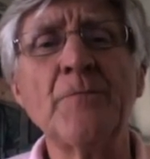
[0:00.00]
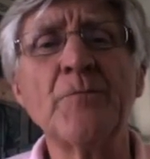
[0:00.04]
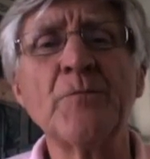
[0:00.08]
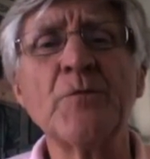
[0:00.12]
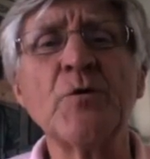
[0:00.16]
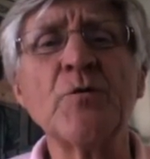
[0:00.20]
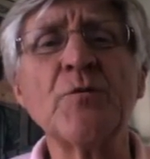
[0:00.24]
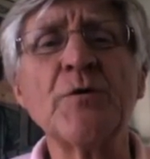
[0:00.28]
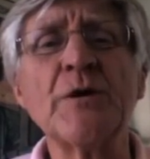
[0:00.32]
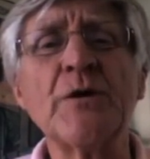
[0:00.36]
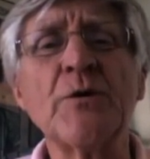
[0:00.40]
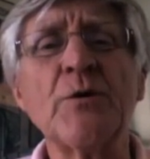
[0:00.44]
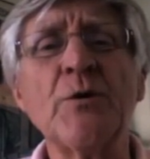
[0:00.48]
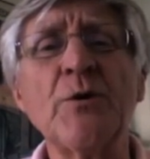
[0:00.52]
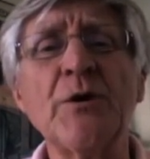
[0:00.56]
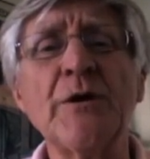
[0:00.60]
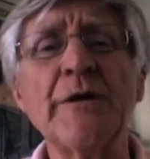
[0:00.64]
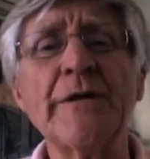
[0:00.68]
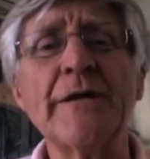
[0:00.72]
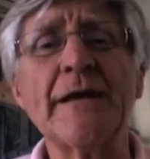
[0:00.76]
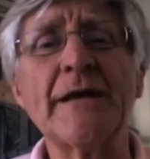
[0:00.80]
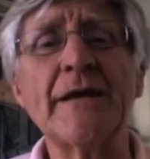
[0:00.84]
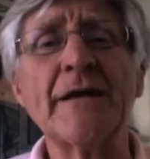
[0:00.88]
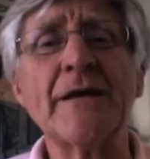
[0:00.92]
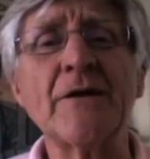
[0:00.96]
You'll
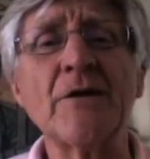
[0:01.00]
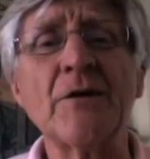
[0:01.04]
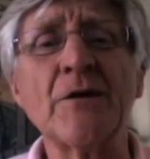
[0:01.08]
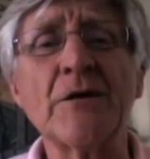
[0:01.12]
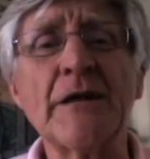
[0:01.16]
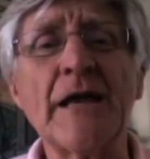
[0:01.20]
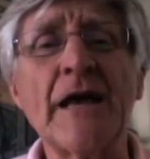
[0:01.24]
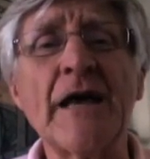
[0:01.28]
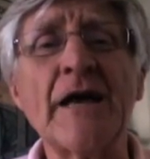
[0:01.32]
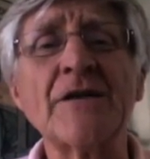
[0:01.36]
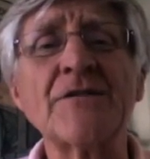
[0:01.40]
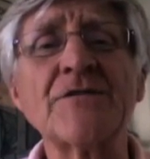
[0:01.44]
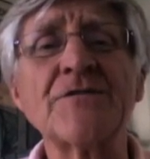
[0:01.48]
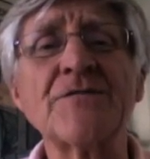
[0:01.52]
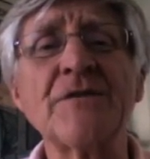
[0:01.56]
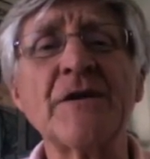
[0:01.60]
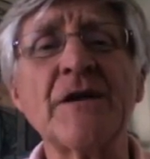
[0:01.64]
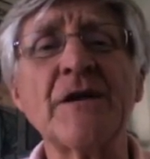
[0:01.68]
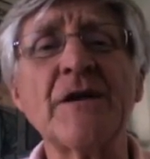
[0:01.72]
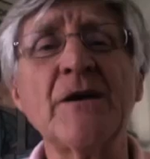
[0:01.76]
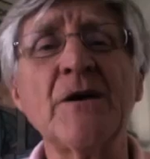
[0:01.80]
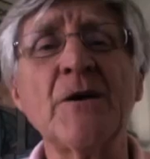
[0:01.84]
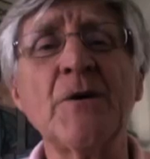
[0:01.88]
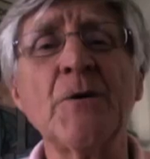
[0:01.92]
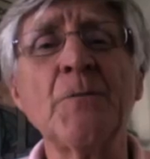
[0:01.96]
recall that in our last
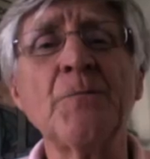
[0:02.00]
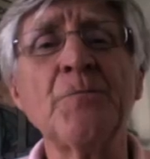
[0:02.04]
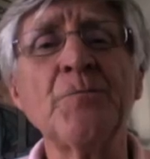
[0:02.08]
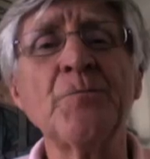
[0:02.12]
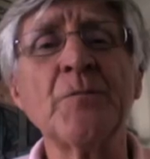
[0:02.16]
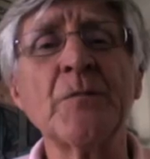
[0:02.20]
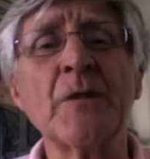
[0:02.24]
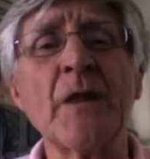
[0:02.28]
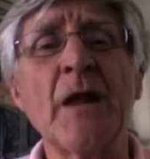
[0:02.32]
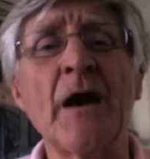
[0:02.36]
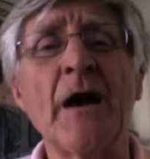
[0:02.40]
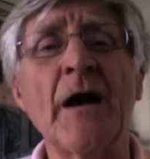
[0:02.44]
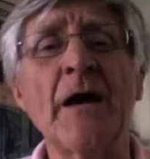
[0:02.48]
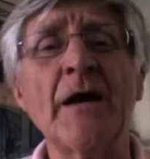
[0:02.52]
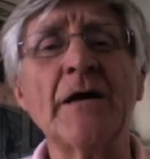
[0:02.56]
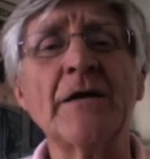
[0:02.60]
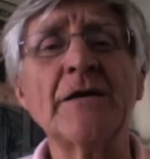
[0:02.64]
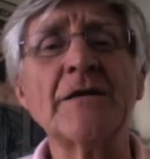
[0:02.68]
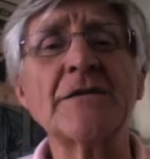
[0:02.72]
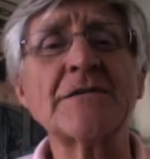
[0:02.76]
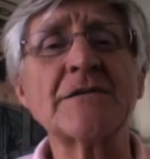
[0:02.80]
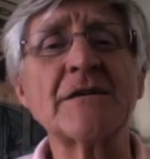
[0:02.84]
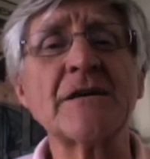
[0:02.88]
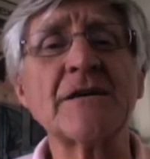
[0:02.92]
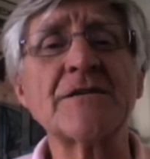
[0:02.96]
video I
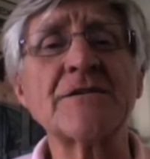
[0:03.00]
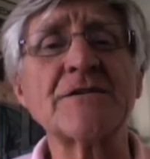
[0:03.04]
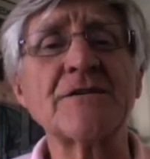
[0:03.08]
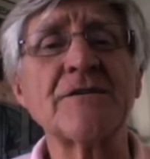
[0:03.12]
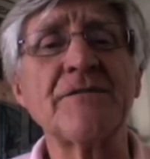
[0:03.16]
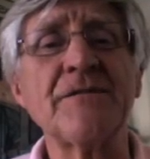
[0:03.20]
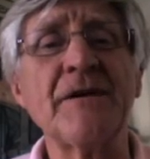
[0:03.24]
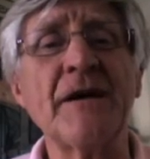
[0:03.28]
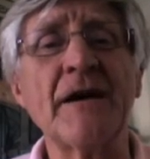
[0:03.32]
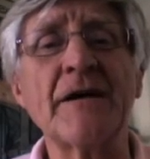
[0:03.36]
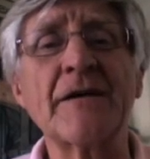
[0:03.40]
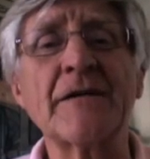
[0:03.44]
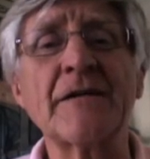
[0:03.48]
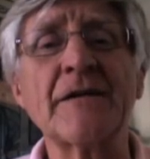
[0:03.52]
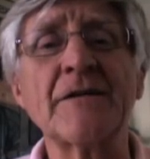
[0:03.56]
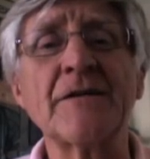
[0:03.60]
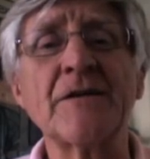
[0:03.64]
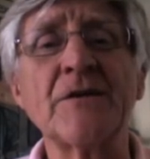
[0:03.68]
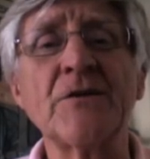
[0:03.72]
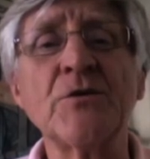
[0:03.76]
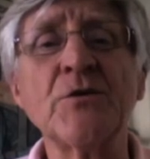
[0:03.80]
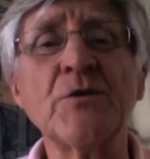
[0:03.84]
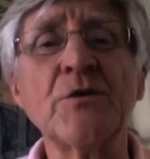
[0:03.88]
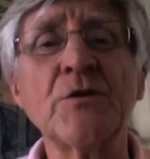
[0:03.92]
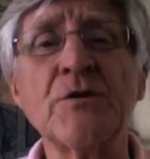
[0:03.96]
discussed the fact that
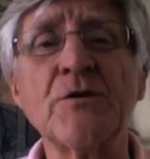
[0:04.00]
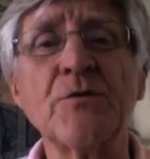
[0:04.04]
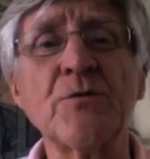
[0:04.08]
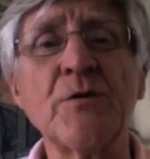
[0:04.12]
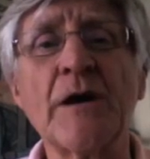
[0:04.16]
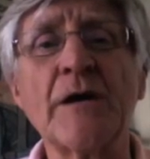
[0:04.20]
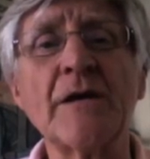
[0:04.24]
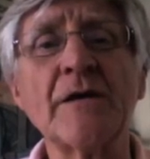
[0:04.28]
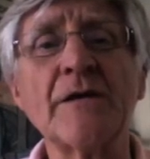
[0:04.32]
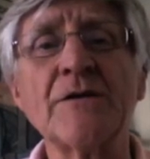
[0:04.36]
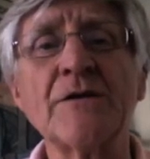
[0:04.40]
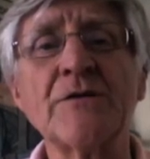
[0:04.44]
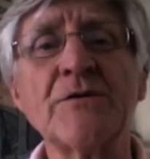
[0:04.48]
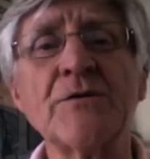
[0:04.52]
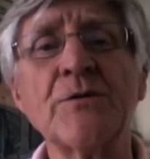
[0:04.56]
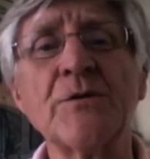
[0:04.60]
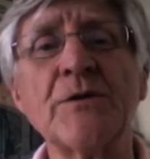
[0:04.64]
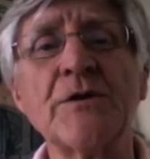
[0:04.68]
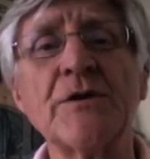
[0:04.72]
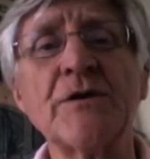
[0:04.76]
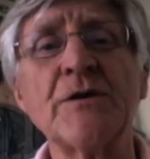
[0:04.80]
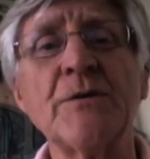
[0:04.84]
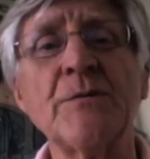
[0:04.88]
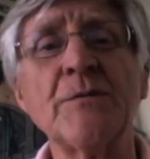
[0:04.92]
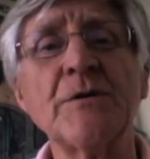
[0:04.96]
the Nuclear
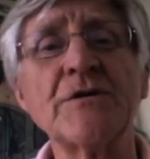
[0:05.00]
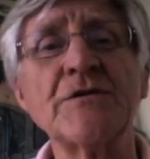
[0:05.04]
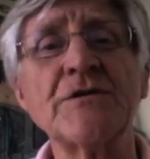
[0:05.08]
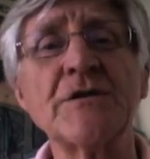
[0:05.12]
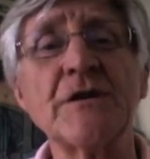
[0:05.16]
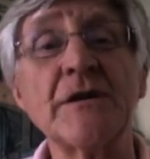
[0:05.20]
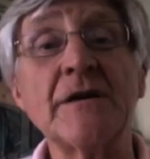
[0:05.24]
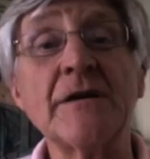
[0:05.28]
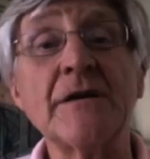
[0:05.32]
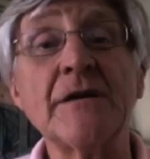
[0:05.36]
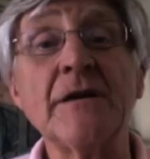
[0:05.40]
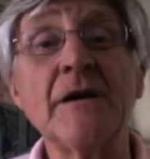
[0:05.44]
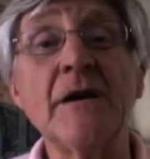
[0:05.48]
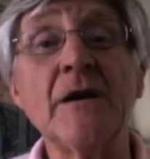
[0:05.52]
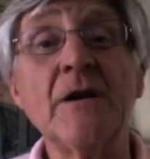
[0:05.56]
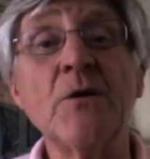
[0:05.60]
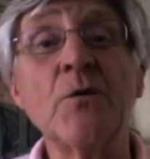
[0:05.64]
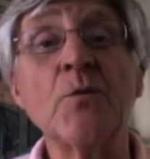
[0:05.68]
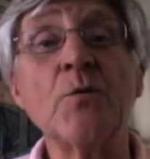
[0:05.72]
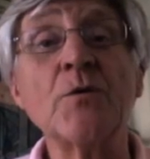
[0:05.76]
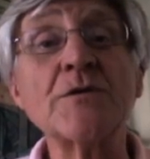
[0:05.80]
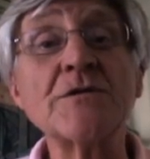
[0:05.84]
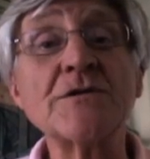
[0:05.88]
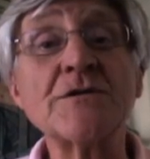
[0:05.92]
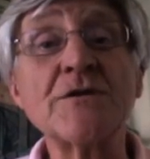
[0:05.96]
Regulatory Commission
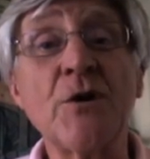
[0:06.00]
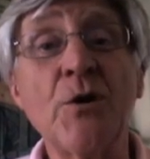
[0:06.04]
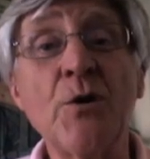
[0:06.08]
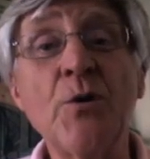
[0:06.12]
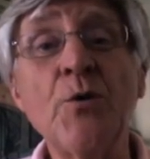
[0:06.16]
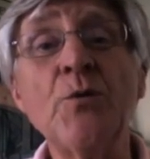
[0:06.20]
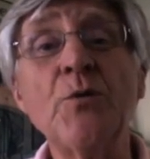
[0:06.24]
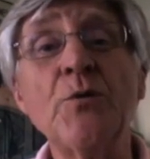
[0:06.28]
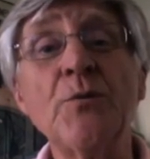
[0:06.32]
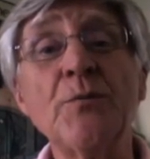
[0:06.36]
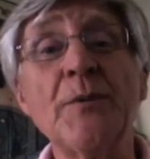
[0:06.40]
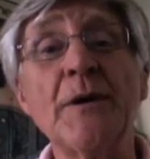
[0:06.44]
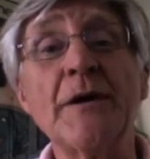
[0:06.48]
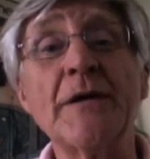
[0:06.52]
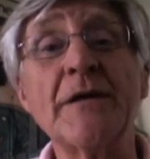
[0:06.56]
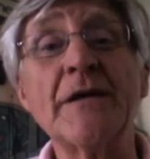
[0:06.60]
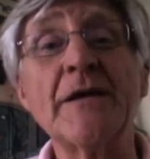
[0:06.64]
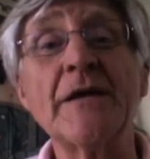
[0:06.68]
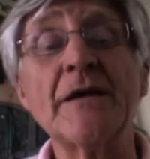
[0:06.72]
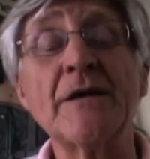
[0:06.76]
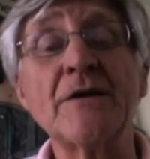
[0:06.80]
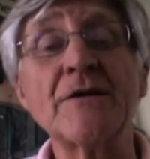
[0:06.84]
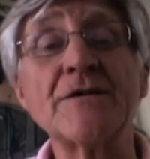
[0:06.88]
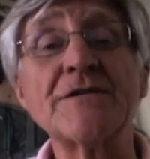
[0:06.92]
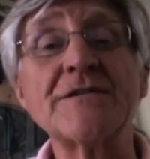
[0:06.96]
was told by
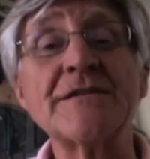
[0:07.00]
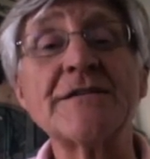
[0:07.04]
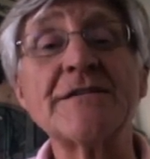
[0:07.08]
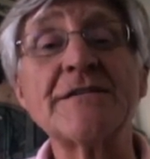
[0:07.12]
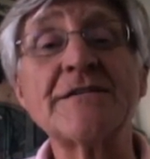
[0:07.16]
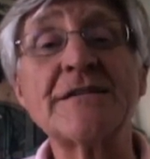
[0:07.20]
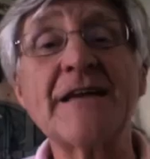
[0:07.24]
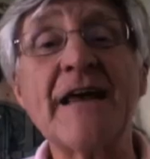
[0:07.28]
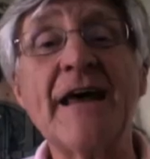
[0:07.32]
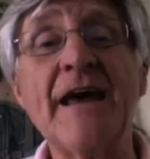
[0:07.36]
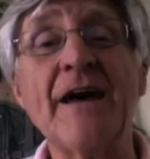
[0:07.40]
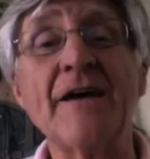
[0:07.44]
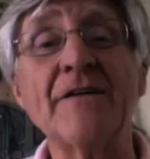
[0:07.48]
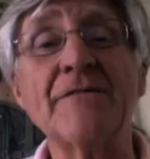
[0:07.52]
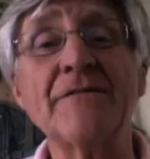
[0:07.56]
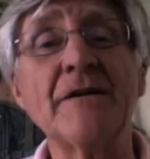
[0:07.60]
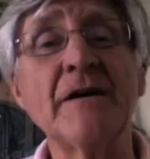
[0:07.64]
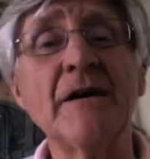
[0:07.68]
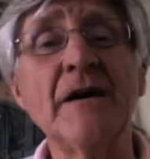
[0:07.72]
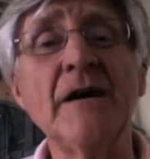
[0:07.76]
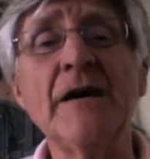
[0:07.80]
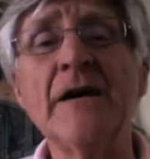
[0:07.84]
the NRC staff